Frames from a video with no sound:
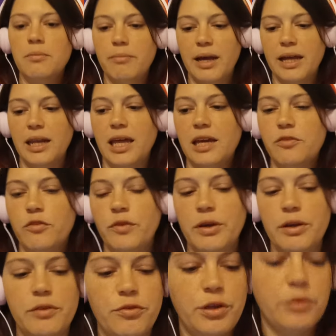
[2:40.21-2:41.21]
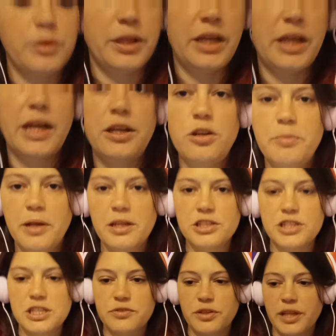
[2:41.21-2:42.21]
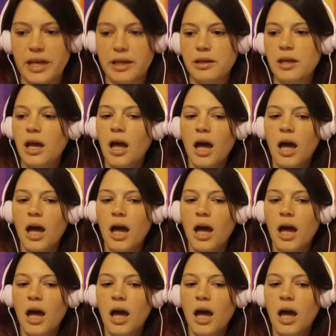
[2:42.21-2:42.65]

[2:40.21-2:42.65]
my life very frequently, and I do apologize for that.